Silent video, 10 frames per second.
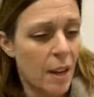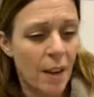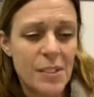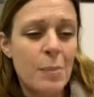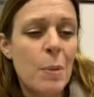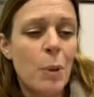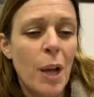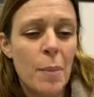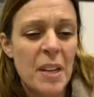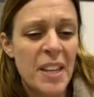I've seen people
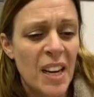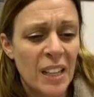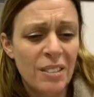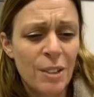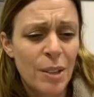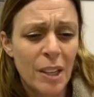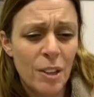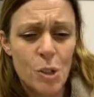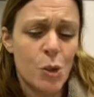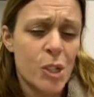come in and they're like, I
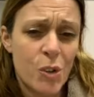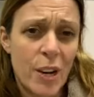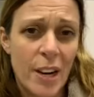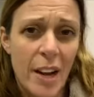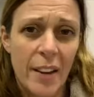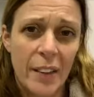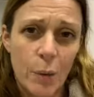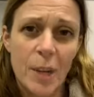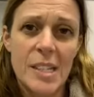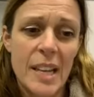can't draw a straight line, and they're
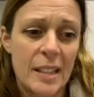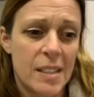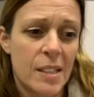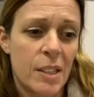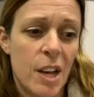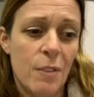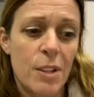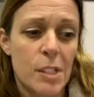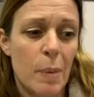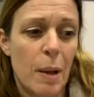quite tense and
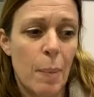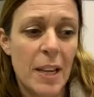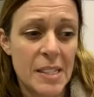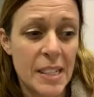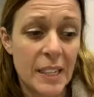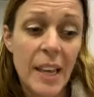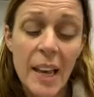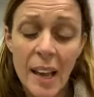nervous about painting.